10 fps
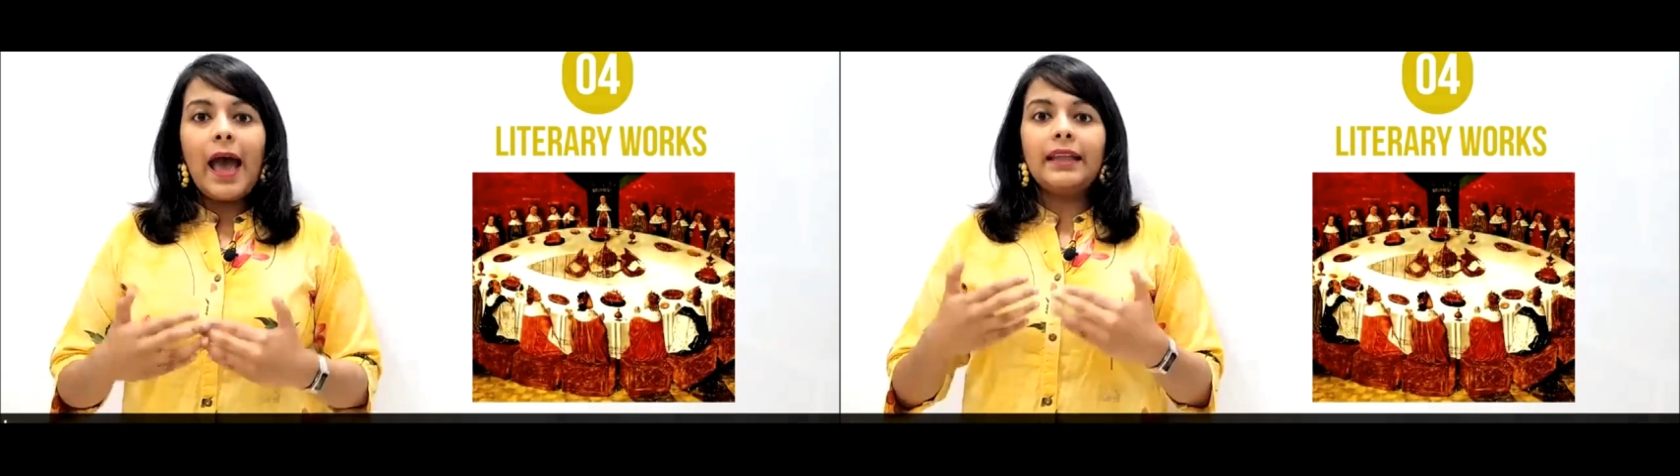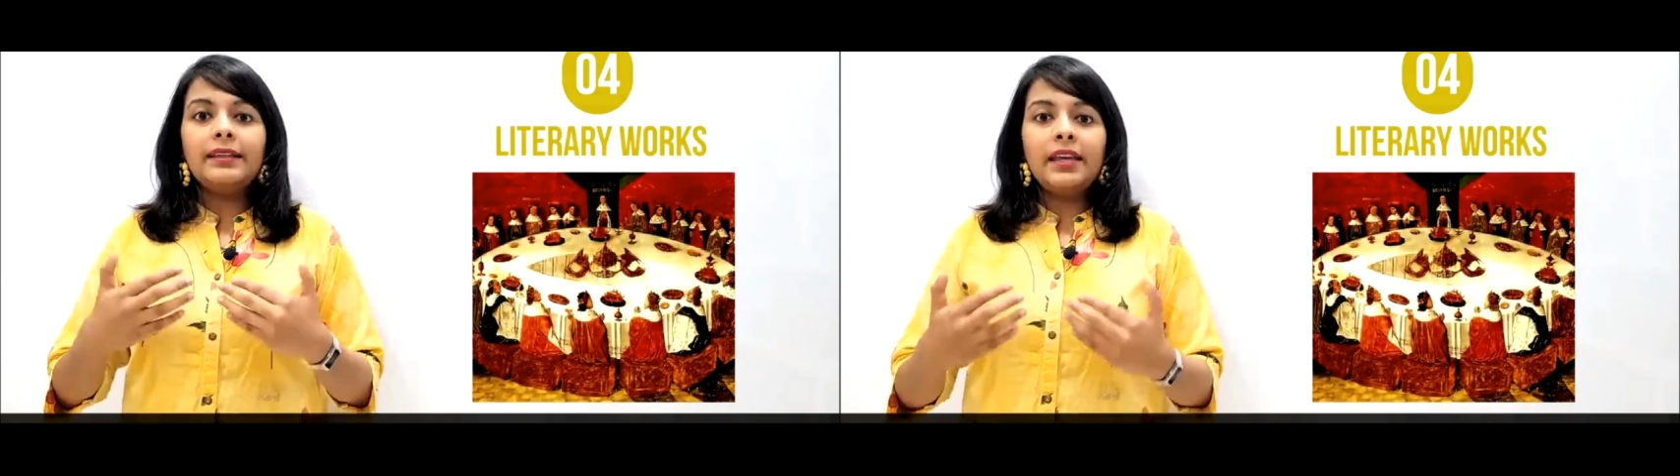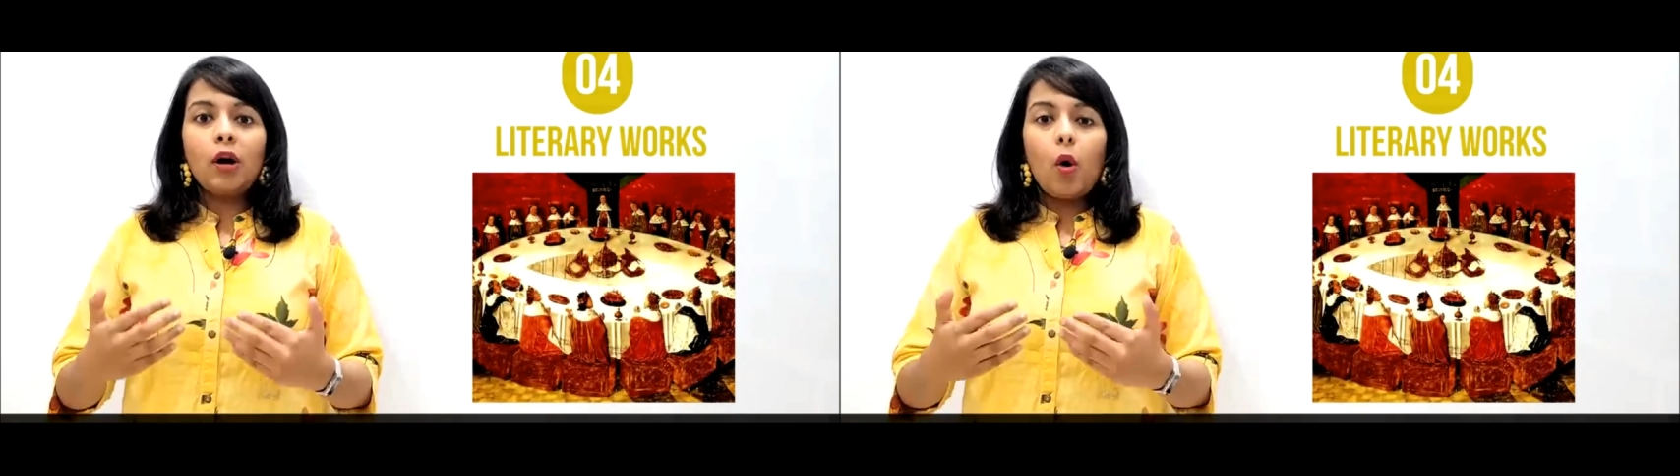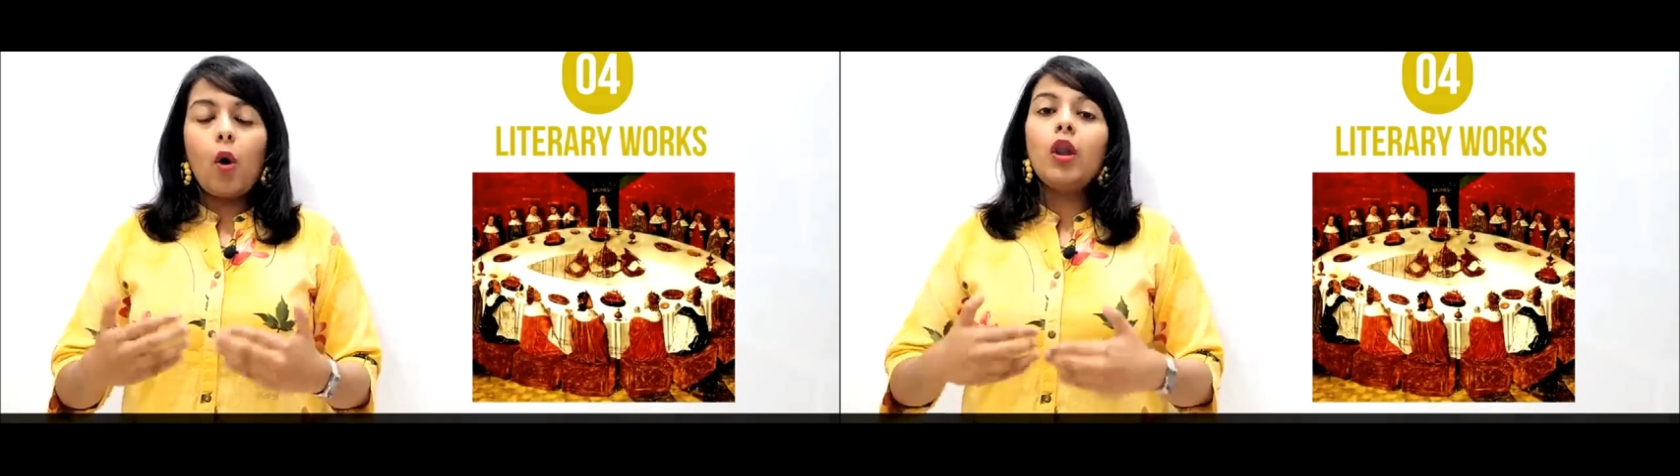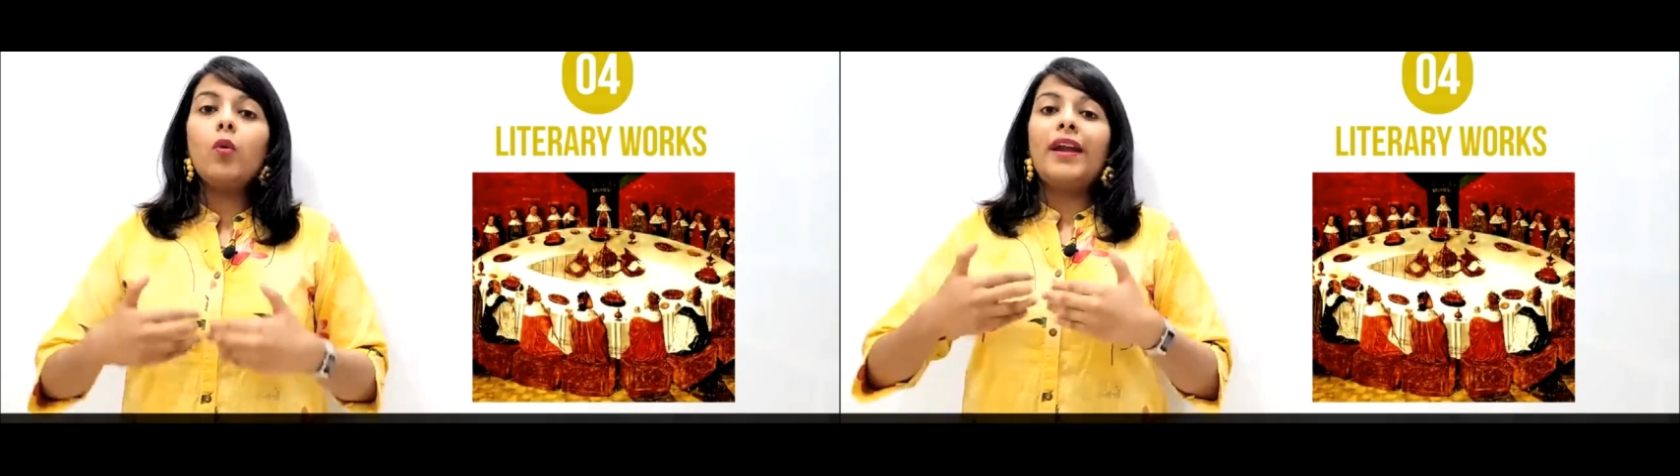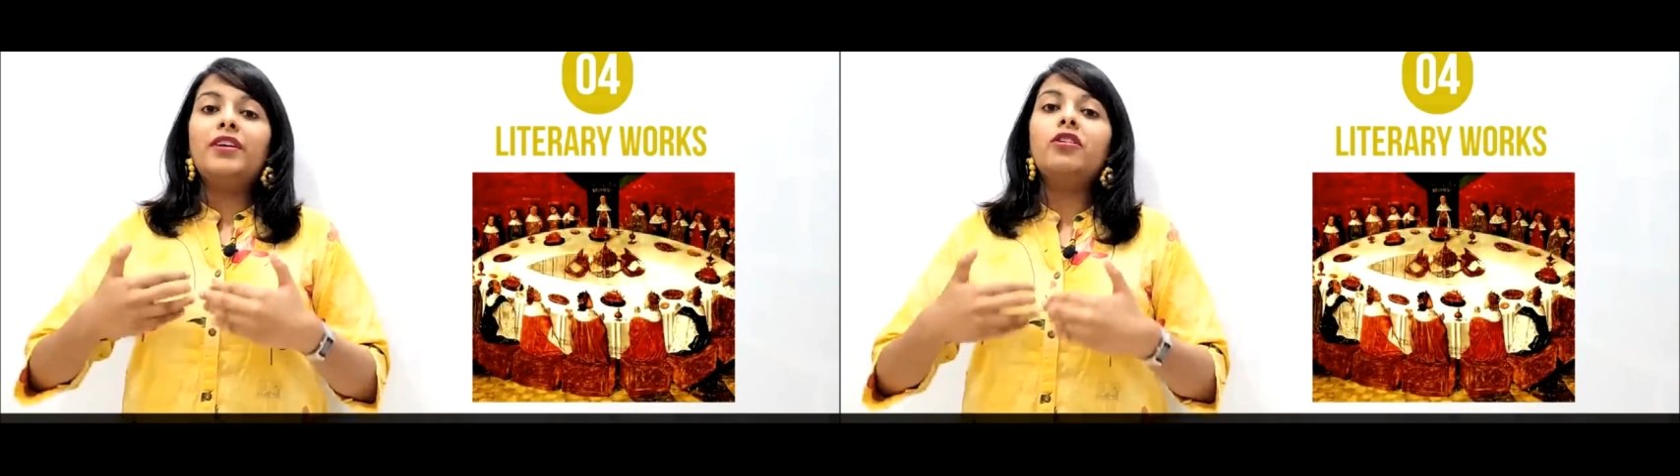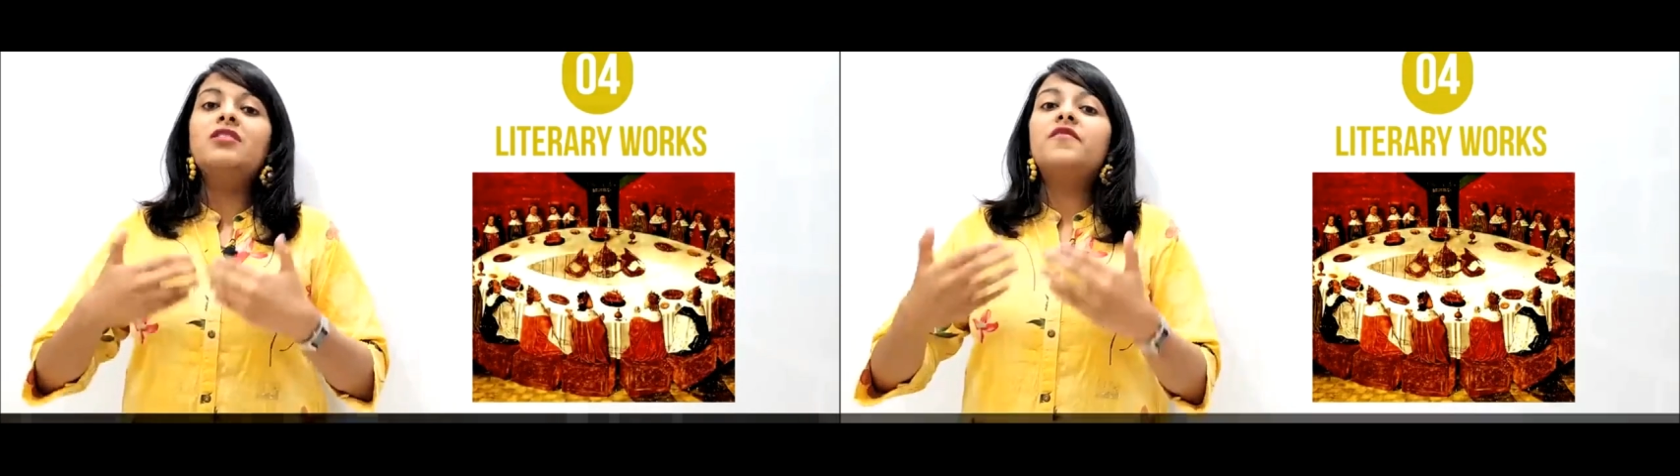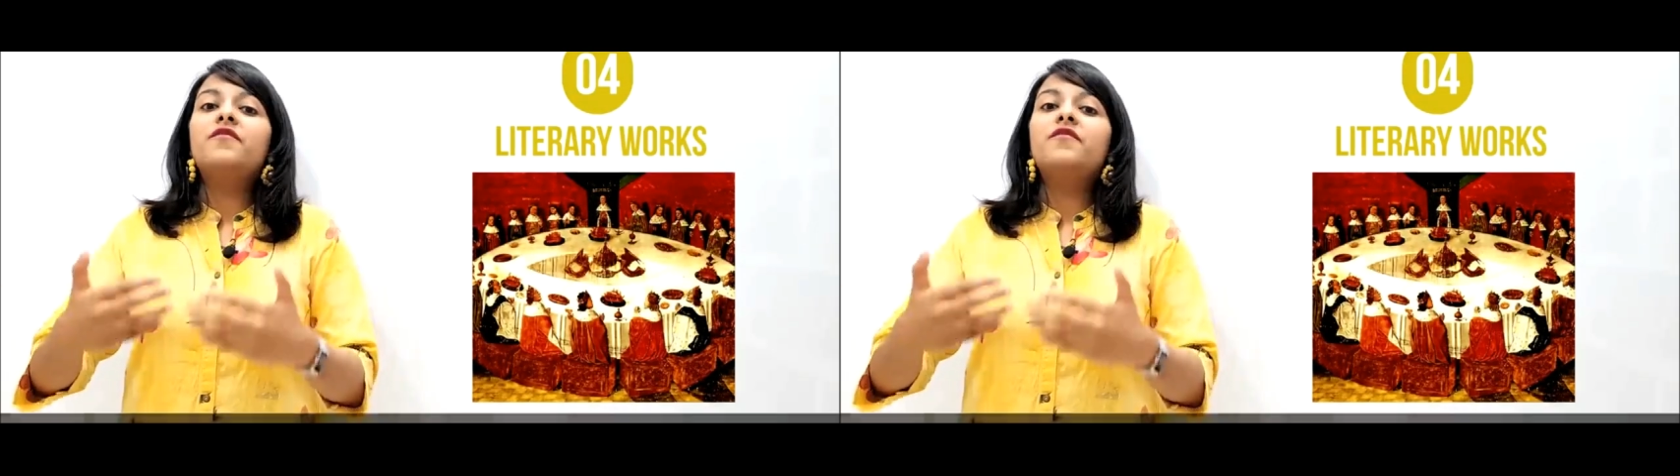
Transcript: and they all went on